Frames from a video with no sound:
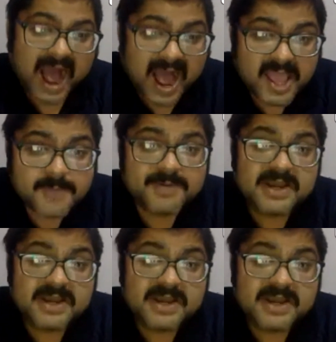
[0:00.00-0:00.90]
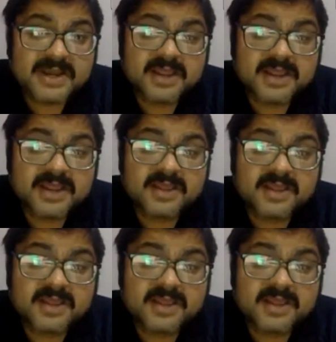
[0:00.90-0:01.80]
I believe
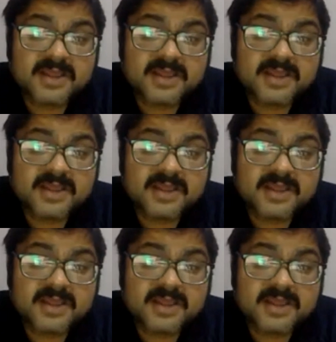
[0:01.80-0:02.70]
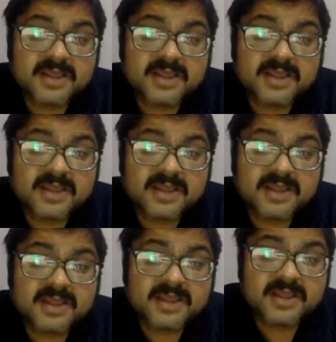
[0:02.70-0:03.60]
in struct a
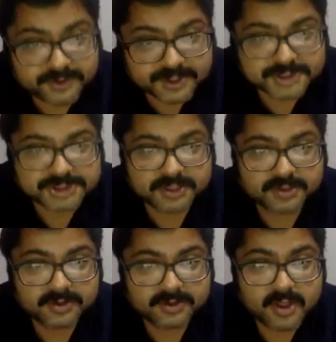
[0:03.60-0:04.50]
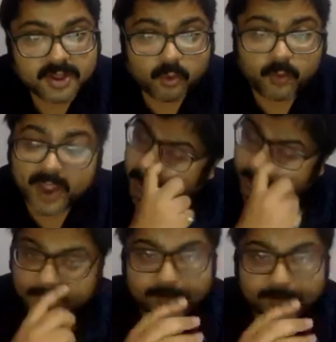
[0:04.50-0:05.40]
structural federation
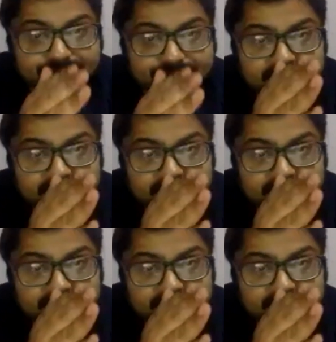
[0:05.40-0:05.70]
where